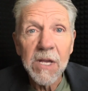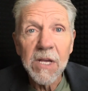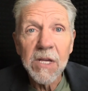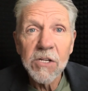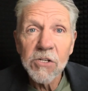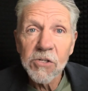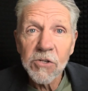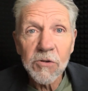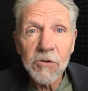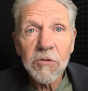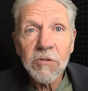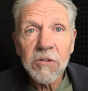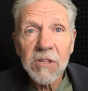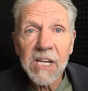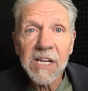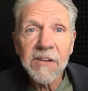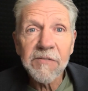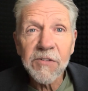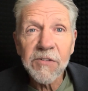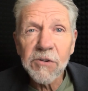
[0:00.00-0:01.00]
So you
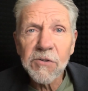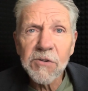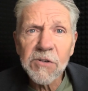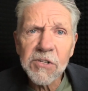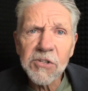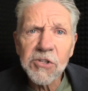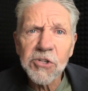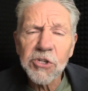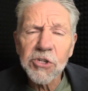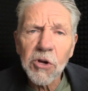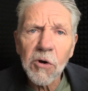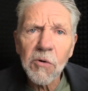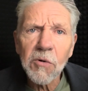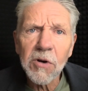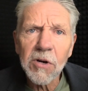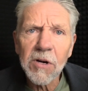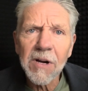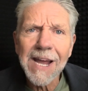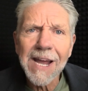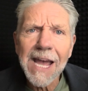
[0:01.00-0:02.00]
think if you just show
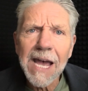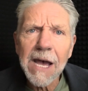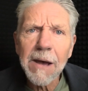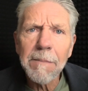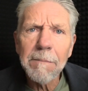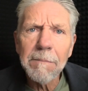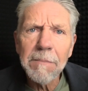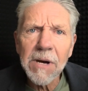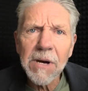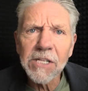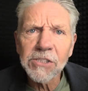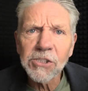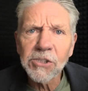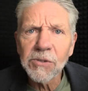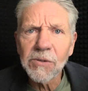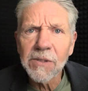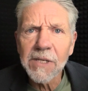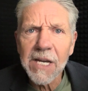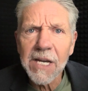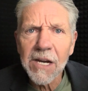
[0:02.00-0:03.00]
her how much
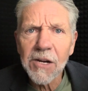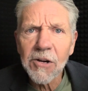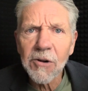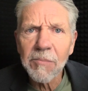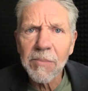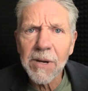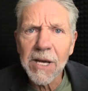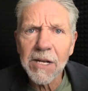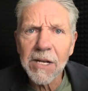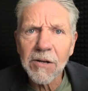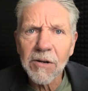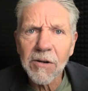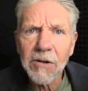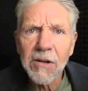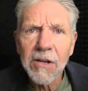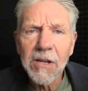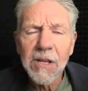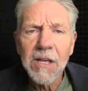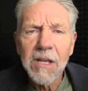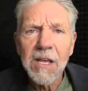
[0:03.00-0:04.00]
you care about her,
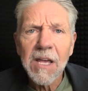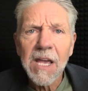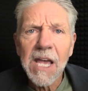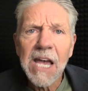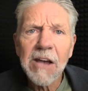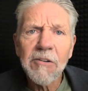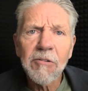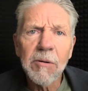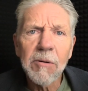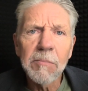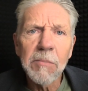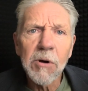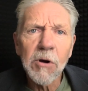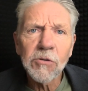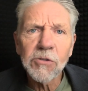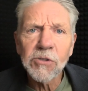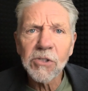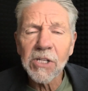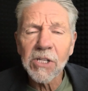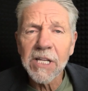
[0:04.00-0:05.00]
how
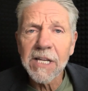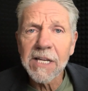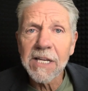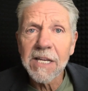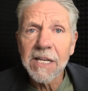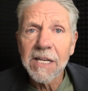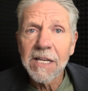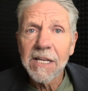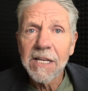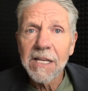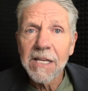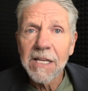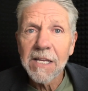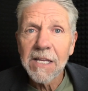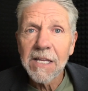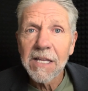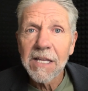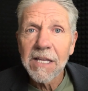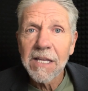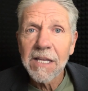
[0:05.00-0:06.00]
emotionally
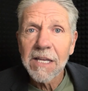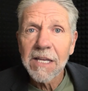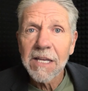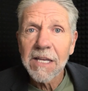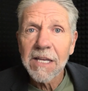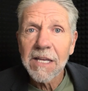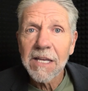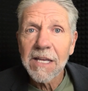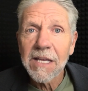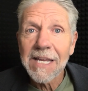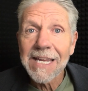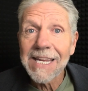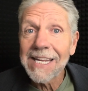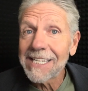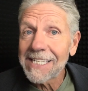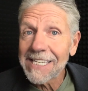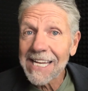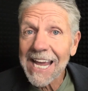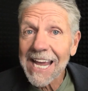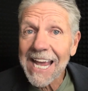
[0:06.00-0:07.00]

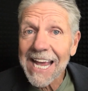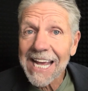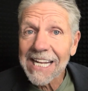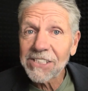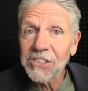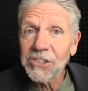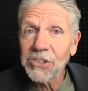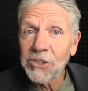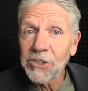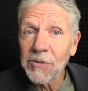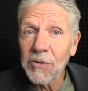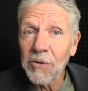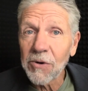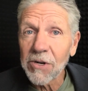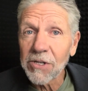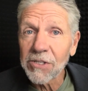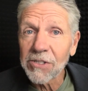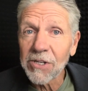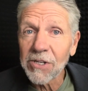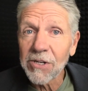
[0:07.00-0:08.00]
attached you
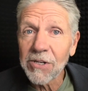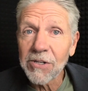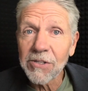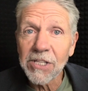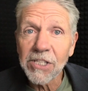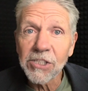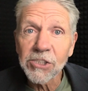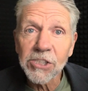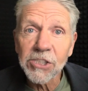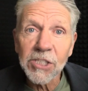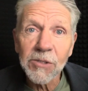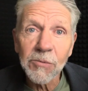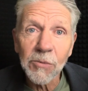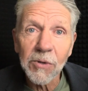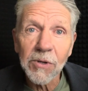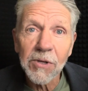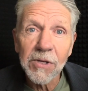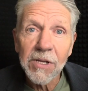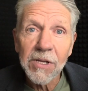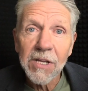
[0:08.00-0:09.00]
are to her, that she
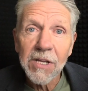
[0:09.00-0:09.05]
will